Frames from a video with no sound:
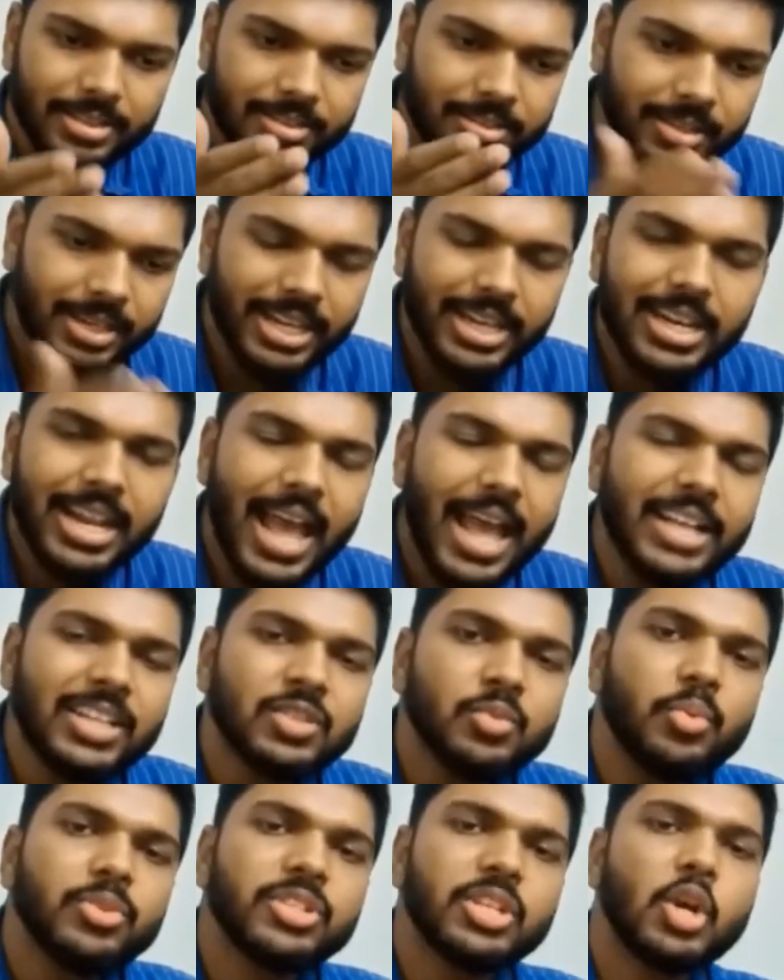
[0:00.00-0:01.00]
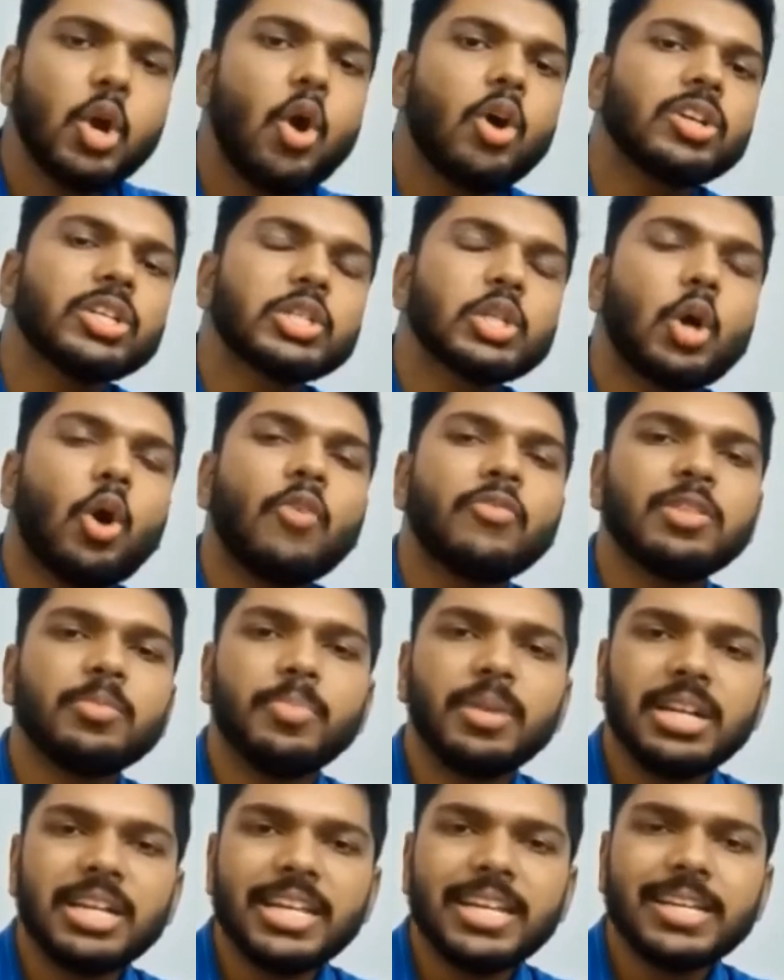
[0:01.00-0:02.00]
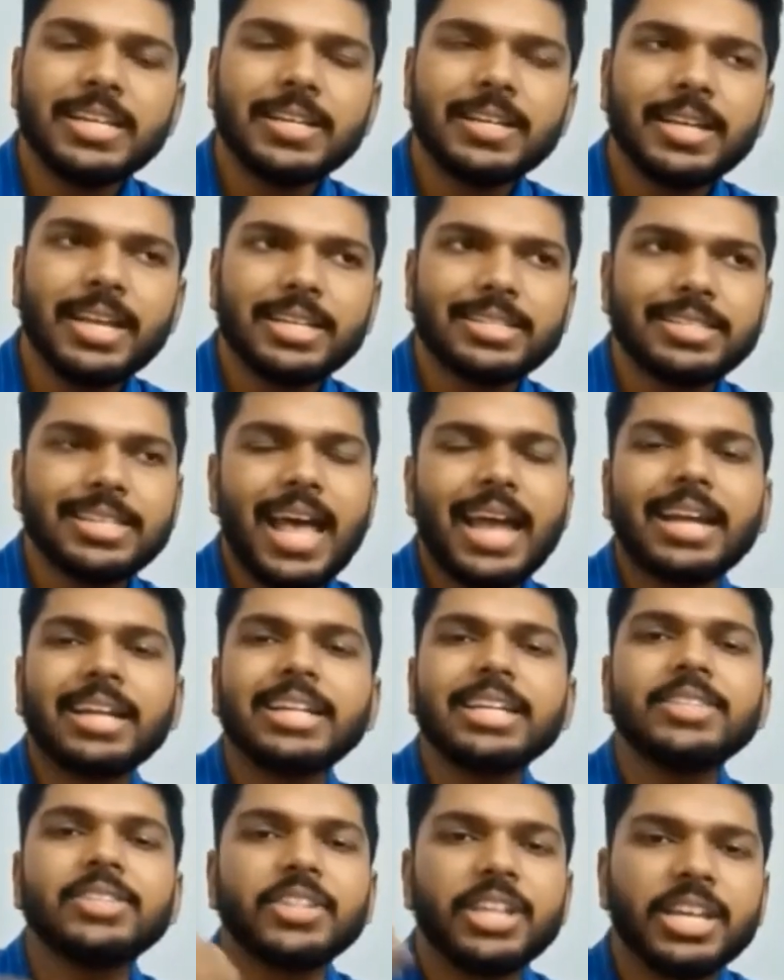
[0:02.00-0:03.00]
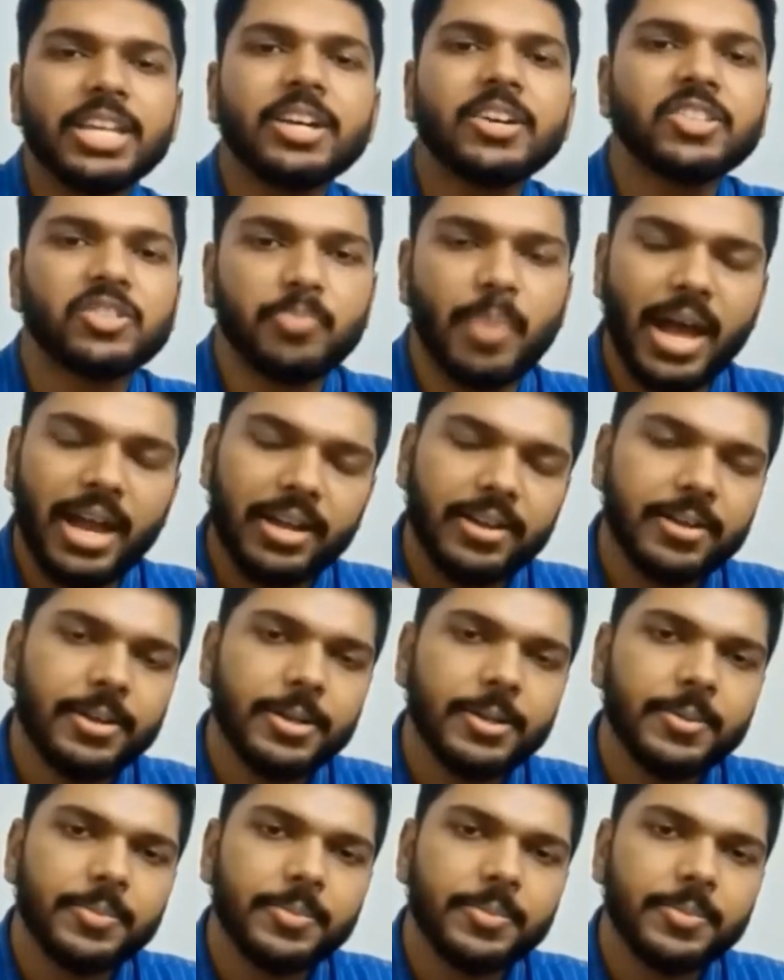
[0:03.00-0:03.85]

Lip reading: 3 lakhs was the cost of the building exactly 3 years back.